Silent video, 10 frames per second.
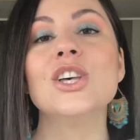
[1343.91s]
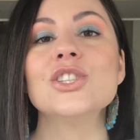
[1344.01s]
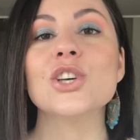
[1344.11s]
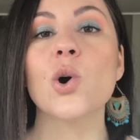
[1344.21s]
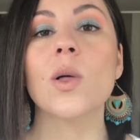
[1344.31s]

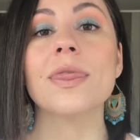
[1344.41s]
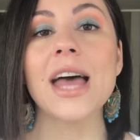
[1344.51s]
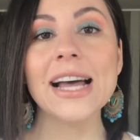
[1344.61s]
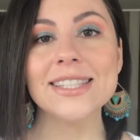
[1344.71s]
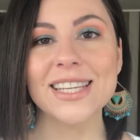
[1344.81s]
So
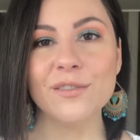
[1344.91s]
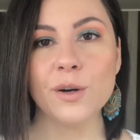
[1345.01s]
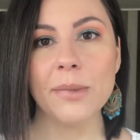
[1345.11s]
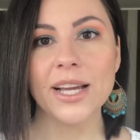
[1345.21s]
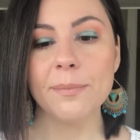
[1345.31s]
that's it
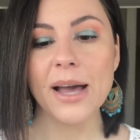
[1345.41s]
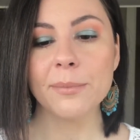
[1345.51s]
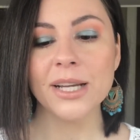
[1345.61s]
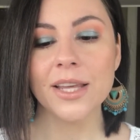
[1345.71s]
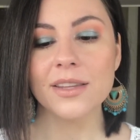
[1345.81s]
for Makeup Bag
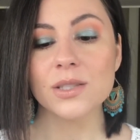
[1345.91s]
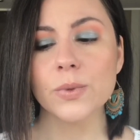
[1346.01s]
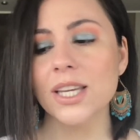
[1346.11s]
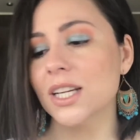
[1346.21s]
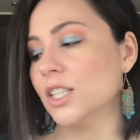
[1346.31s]
Monday this
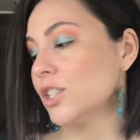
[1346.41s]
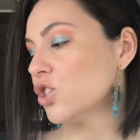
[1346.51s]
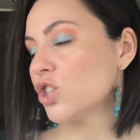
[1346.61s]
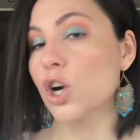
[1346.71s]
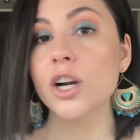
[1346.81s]
week.
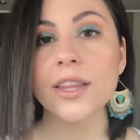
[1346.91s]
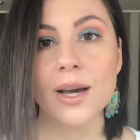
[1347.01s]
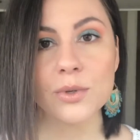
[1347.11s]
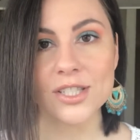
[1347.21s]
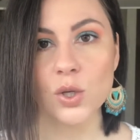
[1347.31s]
Sorry
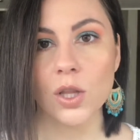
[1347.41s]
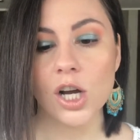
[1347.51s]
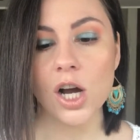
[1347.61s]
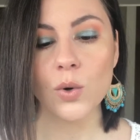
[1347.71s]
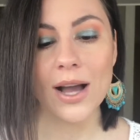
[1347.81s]
that was so
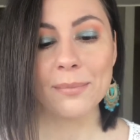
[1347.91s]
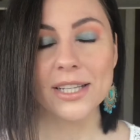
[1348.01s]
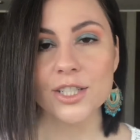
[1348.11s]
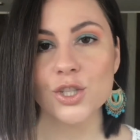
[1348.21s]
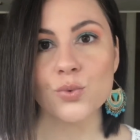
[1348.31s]
long. I
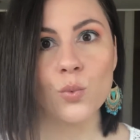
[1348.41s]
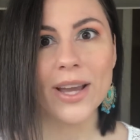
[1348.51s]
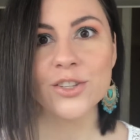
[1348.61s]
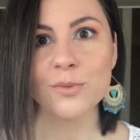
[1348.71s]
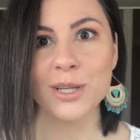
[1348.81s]
picked way
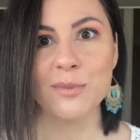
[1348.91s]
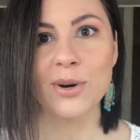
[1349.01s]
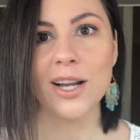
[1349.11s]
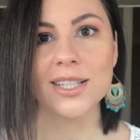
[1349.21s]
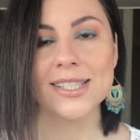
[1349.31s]
too many
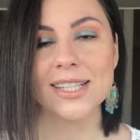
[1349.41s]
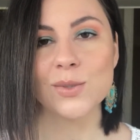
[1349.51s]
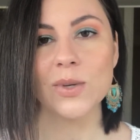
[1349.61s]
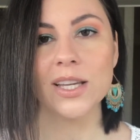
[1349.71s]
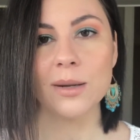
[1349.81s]
products
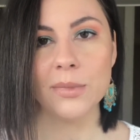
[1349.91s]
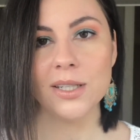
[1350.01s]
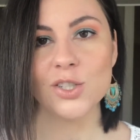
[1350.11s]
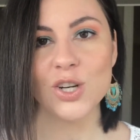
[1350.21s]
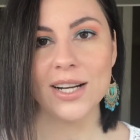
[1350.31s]
next week. I'm
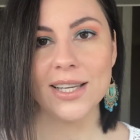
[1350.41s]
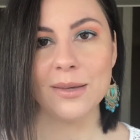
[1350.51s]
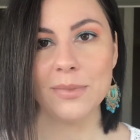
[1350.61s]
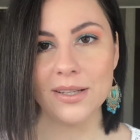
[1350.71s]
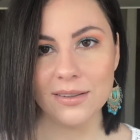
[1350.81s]
gonna try to
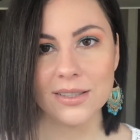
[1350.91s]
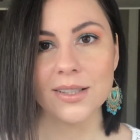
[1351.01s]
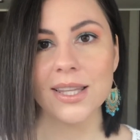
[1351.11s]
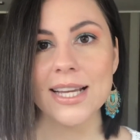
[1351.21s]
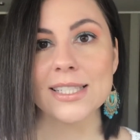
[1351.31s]
keep it a
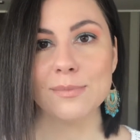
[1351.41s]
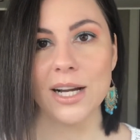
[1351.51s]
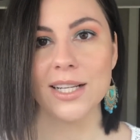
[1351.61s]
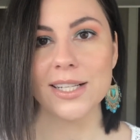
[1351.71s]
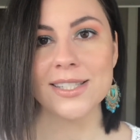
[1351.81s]
little less
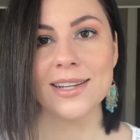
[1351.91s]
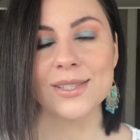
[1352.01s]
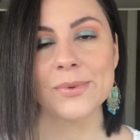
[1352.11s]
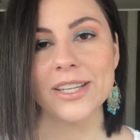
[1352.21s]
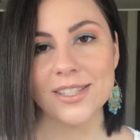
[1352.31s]
products
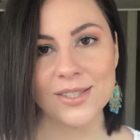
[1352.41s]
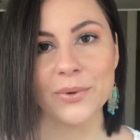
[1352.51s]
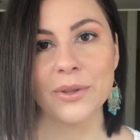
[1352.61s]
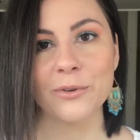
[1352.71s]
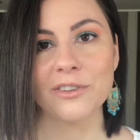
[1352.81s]
next week
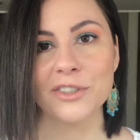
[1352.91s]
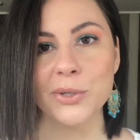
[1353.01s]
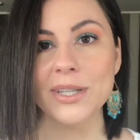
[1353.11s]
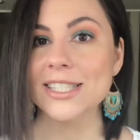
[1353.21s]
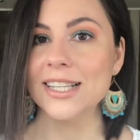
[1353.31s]
so the
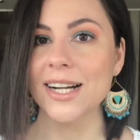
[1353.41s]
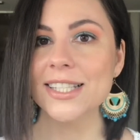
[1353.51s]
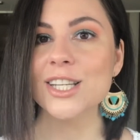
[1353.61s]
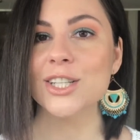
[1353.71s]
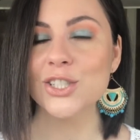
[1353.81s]
review is not
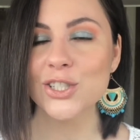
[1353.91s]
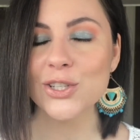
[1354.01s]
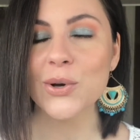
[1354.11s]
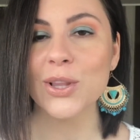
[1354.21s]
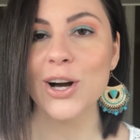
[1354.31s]

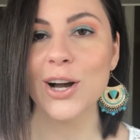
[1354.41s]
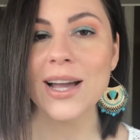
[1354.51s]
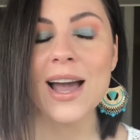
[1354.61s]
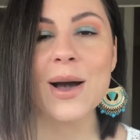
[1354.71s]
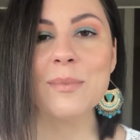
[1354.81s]
so long.
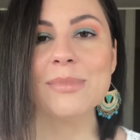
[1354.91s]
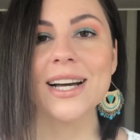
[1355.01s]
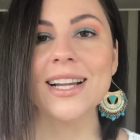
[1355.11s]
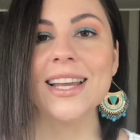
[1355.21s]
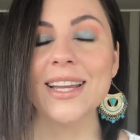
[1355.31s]

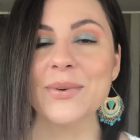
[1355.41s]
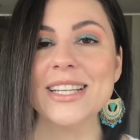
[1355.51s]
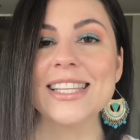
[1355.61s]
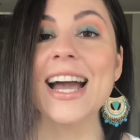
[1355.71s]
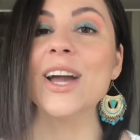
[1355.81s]
But
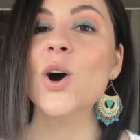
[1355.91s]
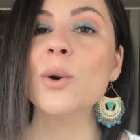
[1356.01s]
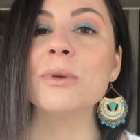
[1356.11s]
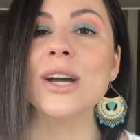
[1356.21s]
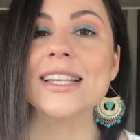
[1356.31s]
anyways, I
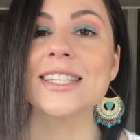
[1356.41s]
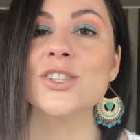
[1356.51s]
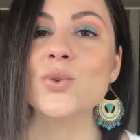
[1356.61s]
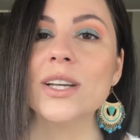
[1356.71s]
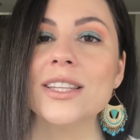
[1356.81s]
hope you guys
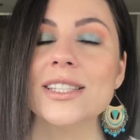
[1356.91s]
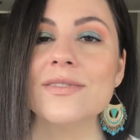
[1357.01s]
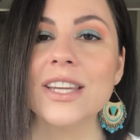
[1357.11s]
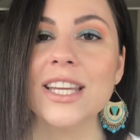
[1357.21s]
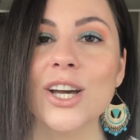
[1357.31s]
enjoyed this
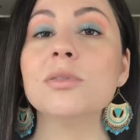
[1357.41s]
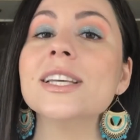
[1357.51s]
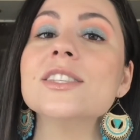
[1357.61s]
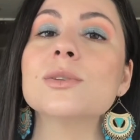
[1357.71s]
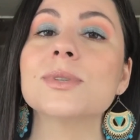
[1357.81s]
video.
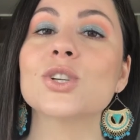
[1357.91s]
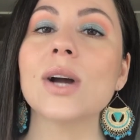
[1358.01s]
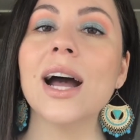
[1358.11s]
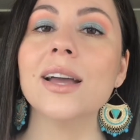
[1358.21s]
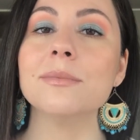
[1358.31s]
Please
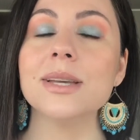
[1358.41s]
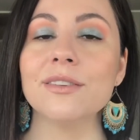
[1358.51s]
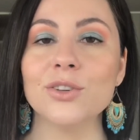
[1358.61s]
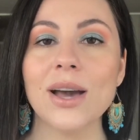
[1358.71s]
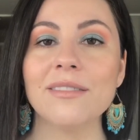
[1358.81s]
subscribe
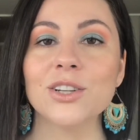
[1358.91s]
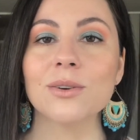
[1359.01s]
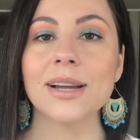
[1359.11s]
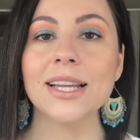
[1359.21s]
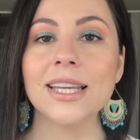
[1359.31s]
if you haven't
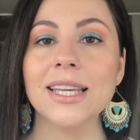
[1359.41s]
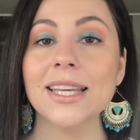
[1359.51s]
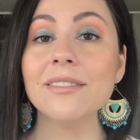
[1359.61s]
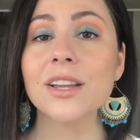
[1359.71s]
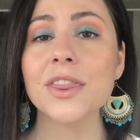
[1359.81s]
already.
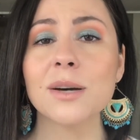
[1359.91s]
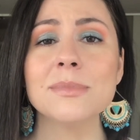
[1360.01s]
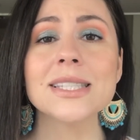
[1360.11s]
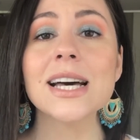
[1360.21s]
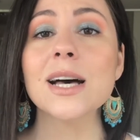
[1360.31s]
Give it a
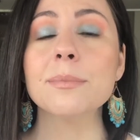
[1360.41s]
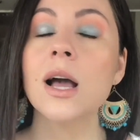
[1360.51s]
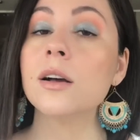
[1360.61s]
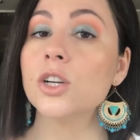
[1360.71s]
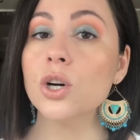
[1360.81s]
thumbs up.
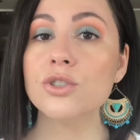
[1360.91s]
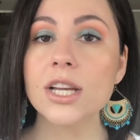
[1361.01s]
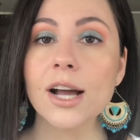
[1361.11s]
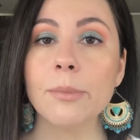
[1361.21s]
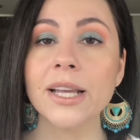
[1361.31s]
Go
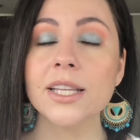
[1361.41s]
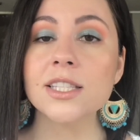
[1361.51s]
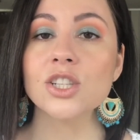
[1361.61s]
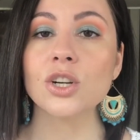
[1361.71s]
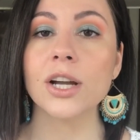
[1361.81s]
check out my
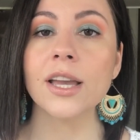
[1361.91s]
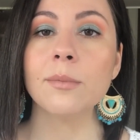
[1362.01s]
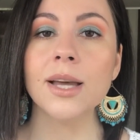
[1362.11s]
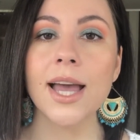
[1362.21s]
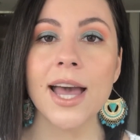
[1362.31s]

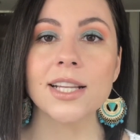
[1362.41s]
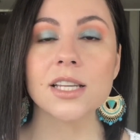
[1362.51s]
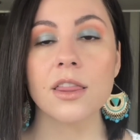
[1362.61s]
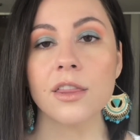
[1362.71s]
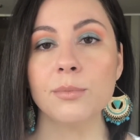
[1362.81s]
Instagram at
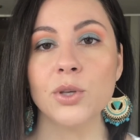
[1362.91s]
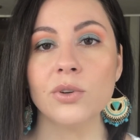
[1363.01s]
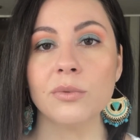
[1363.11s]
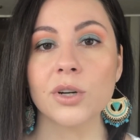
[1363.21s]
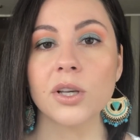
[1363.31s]

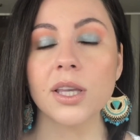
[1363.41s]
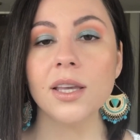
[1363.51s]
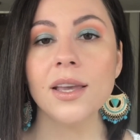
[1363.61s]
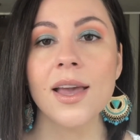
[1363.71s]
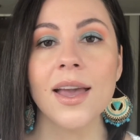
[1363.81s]

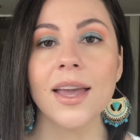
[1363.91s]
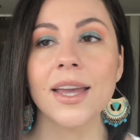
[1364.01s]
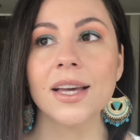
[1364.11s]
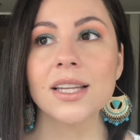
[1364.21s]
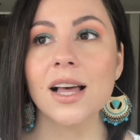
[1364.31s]
@TheBeautyRookie
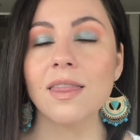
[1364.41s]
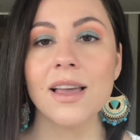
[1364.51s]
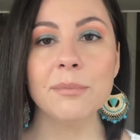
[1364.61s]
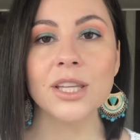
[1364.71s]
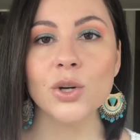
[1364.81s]
and
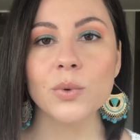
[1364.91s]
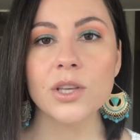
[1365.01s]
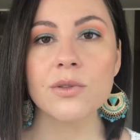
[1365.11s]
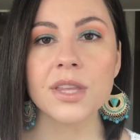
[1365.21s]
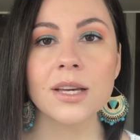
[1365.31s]
let me know what
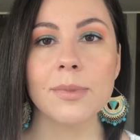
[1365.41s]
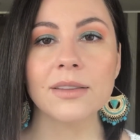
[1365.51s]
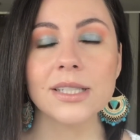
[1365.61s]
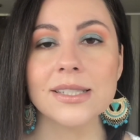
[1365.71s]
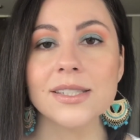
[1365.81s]
you think
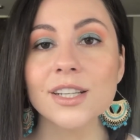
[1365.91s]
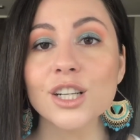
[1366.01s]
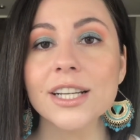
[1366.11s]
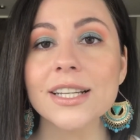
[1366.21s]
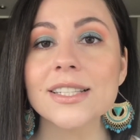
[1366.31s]
about this
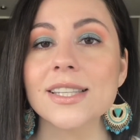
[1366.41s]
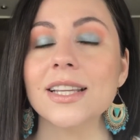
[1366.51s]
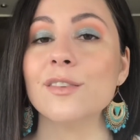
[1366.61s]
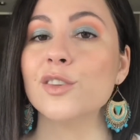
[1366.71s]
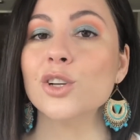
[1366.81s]
series,
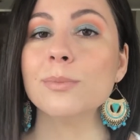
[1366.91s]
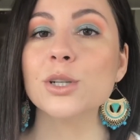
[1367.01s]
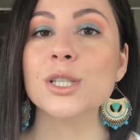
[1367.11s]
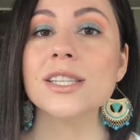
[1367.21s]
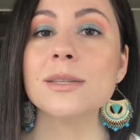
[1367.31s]
and if you're
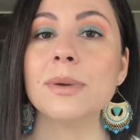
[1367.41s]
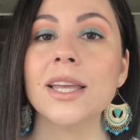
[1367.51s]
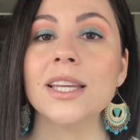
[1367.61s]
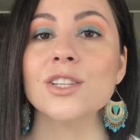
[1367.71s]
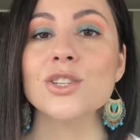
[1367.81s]

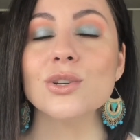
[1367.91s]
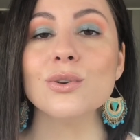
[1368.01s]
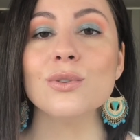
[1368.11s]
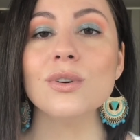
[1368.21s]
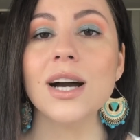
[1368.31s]
participating
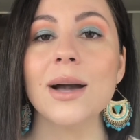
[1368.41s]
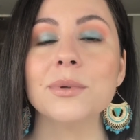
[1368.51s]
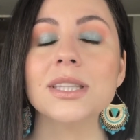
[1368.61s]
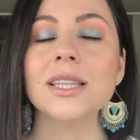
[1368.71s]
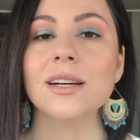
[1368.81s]
too, I
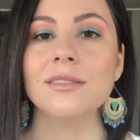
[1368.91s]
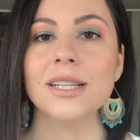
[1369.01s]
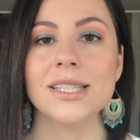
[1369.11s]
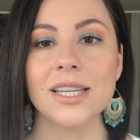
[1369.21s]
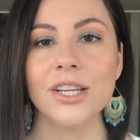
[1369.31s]
would love
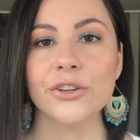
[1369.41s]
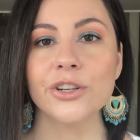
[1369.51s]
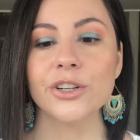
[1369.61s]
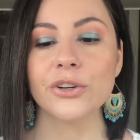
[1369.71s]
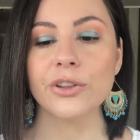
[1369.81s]
to
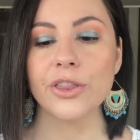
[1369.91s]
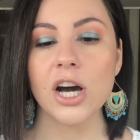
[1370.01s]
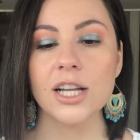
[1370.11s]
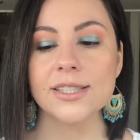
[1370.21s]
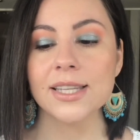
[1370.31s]
hear your
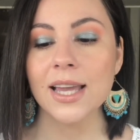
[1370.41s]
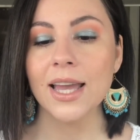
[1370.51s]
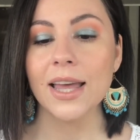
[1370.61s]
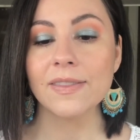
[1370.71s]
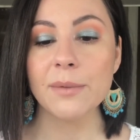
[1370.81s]
thoughts.
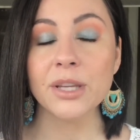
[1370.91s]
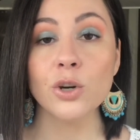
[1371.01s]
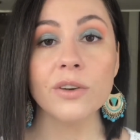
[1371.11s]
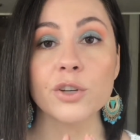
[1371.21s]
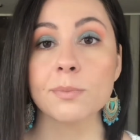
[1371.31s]
And let me
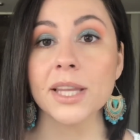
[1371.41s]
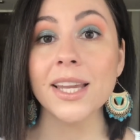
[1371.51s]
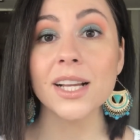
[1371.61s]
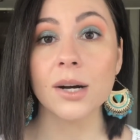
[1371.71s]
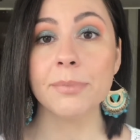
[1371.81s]
know if you're
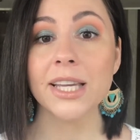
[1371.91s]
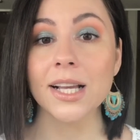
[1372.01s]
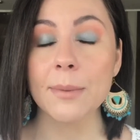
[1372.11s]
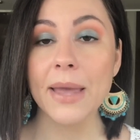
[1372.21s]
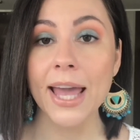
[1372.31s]
planning on picking
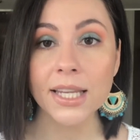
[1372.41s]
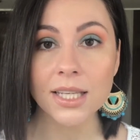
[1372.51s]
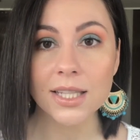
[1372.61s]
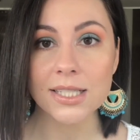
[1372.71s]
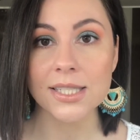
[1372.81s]
up any
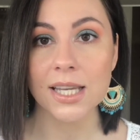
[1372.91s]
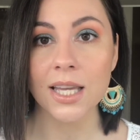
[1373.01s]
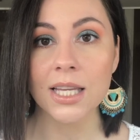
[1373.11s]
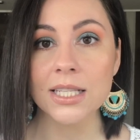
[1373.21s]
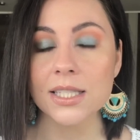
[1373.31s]
of these
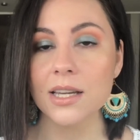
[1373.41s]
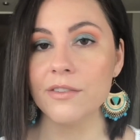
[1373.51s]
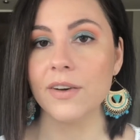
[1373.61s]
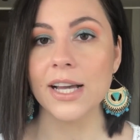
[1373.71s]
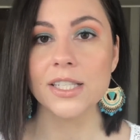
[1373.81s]
things,
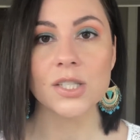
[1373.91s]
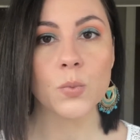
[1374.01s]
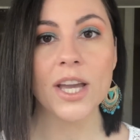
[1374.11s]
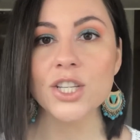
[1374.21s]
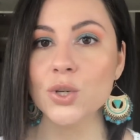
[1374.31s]
if I
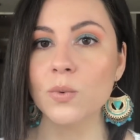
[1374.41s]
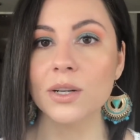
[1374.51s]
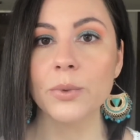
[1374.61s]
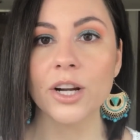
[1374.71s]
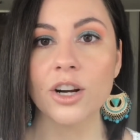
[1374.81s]
swayed you
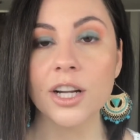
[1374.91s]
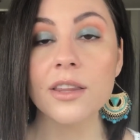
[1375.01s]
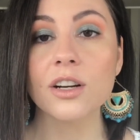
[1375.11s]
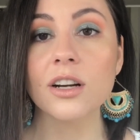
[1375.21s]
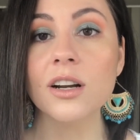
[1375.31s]
one way or
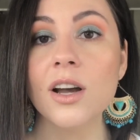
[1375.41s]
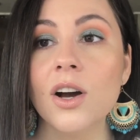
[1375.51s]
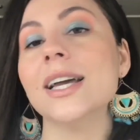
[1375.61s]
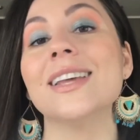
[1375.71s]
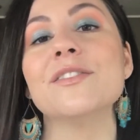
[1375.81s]
another,
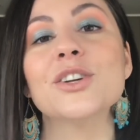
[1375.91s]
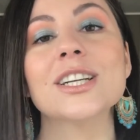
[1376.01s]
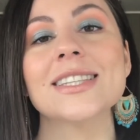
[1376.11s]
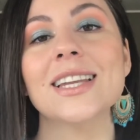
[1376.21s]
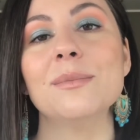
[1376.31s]
and if you're
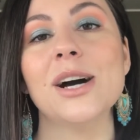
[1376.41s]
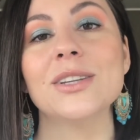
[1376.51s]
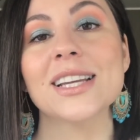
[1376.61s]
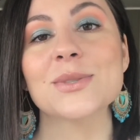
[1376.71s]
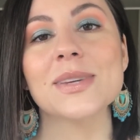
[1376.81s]
excited about
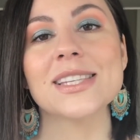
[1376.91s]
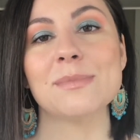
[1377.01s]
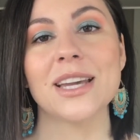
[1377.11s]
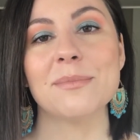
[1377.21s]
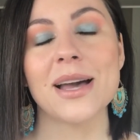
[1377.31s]
next week's
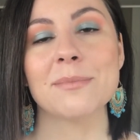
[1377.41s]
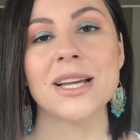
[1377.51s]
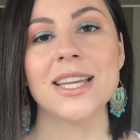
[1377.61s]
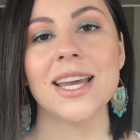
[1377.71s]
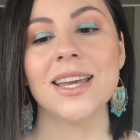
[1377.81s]
Makeup Bag
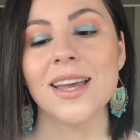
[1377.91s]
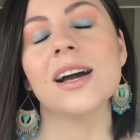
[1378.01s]
Monday.